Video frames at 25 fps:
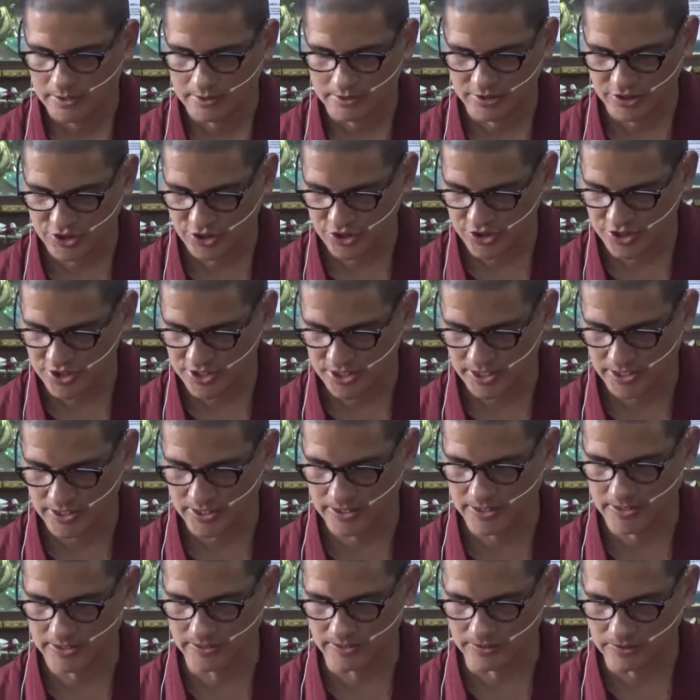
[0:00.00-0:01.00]
let's just
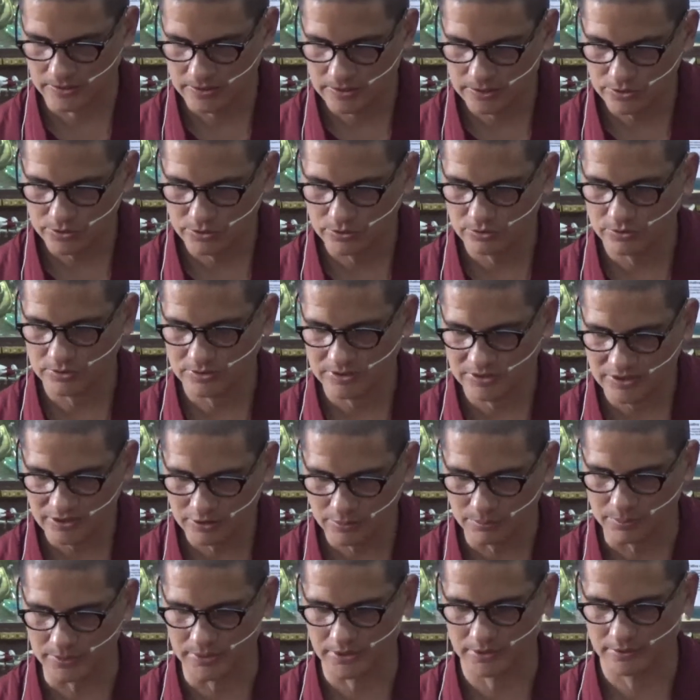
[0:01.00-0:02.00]
say a
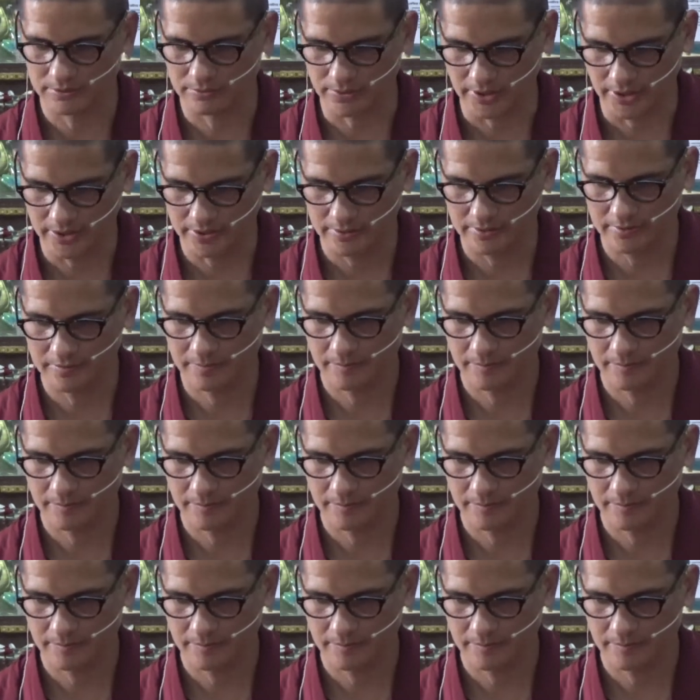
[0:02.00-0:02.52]
little bit, right?